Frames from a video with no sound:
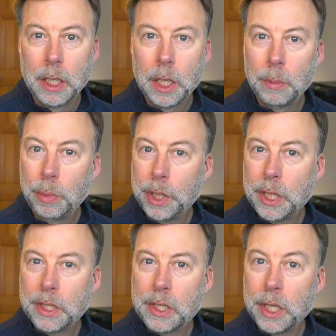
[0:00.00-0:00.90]

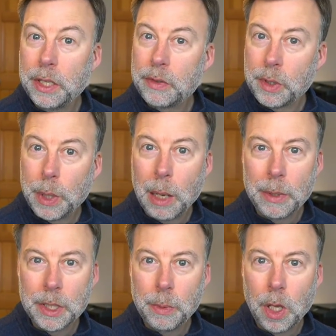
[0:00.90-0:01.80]
Please leave some
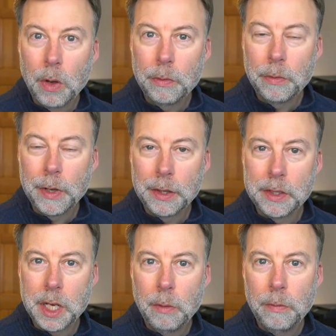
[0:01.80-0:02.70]
comments below if you found this
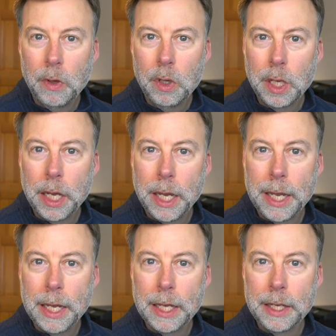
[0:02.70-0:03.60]
helpful,
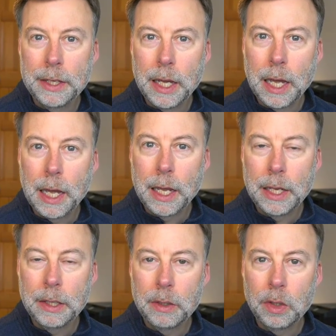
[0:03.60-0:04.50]
and
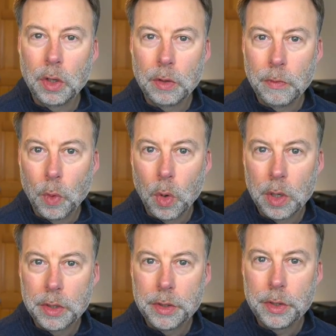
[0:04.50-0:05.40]
I look
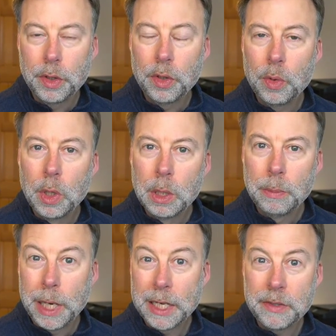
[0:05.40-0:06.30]
forward to my
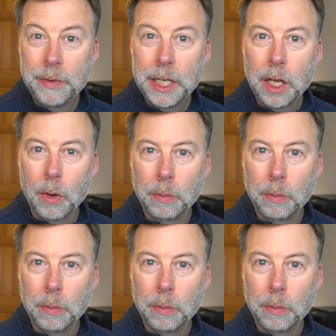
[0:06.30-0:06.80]
next video.